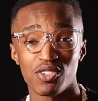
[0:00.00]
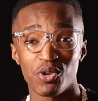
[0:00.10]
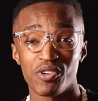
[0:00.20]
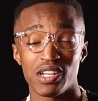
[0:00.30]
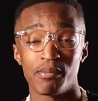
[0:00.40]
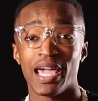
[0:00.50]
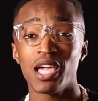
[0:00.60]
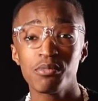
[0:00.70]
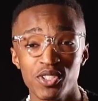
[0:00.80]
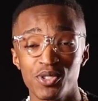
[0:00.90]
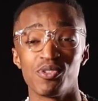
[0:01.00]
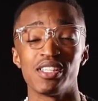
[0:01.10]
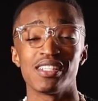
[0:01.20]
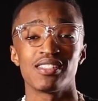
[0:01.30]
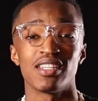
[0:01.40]
the only reason I'm able to do
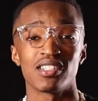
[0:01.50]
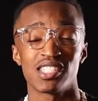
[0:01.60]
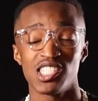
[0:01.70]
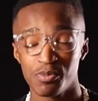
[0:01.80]
these things.